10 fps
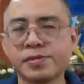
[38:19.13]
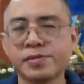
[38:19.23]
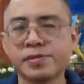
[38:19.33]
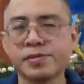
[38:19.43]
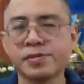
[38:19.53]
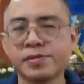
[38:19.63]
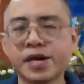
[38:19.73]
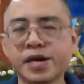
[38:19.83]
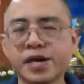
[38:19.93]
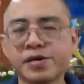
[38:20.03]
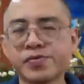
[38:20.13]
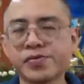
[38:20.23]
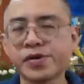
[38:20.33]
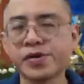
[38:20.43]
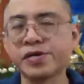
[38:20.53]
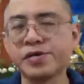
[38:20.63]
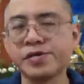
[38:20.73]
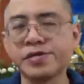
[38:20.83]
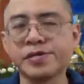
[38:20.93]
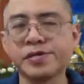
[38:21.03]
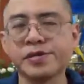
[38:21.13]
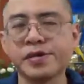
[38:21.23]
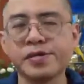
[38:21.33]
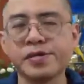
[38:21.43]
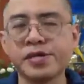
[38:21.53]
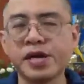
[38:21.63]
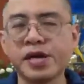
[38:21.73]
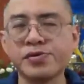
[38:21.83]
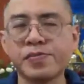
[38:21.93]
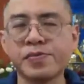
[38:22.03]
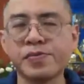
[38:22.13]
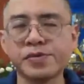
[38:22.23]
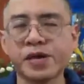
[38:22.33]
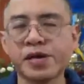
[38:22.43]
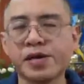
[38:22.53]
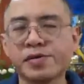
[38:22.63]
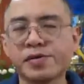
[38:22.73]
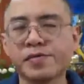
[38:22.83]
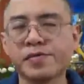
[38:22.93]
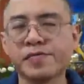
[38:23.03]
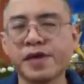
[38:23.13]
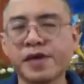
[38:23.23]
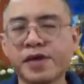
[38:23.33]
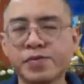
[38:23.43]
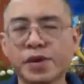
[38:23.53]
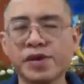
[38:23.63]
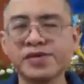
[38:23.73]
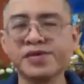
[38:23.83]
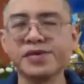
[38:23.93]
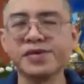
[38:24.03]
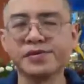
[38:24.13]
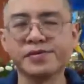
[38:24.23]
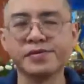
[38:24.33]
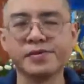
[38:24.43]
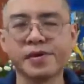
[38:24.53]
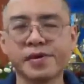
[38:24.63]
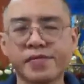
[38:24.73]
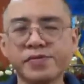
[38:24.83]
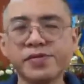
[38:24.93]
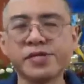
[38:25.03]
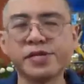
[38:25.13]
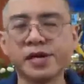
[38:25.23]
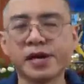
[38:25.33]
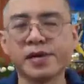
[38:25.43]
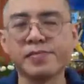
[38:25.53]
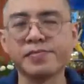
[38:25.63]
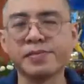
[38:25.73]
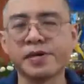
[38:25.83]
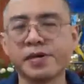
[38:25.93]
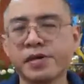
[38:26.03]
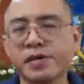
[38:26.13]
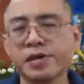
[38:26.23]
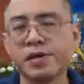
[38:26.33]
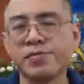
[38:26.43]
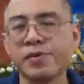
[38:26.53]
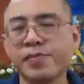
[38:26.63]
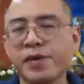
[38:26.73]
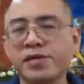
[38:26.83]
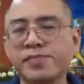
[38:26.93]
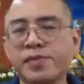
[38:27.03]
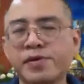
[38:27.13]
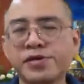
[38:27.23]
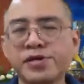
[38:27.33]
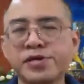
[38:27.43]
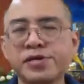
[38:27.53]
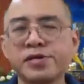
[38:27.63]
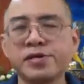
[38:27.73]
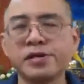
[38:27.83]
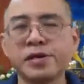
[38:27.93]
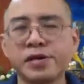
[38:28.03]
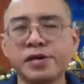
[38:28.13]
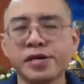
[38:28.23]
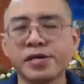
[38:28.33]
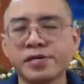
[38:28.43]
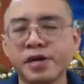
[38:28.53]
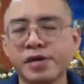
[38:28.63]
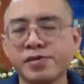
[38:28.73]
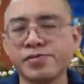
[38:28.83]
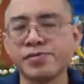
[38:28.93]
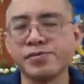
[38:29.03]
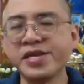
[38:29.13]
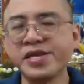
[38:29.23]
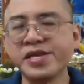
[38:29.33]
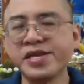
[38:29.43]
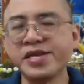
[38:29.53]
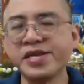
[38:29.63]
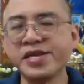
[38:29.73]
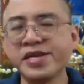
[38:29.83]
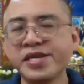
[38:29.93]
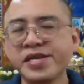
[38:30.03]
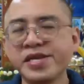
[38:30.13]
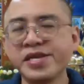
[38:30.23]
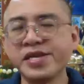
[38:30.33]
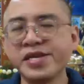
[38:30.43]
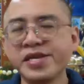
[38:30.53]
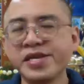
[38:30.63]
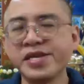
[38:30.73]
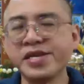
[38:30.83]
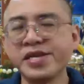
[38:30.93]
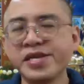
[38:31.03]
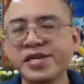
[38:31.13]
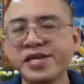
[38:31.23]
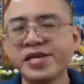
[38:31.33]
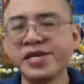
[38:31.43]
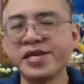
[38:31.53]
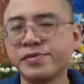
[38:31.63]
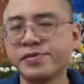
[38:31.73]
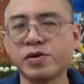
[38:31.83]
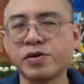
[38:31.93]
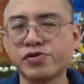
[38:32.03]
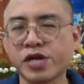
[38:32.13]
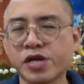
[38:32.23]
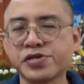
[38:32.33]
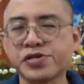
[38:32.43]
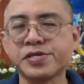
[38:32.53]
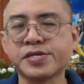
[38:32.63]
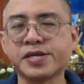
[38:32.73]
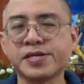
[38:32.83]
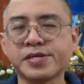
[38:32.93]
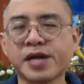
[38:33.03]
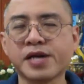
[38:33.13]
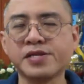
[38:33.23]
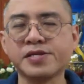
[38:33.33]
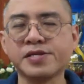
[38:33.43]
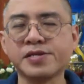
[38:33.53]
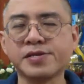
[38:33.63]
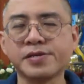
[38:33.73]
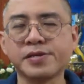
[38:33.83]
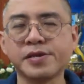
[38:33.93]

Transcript: And see if we can trigger the natural process of unwinding, of loosening up, whereby the body can start to release some of those unnecessary contractions and tightening,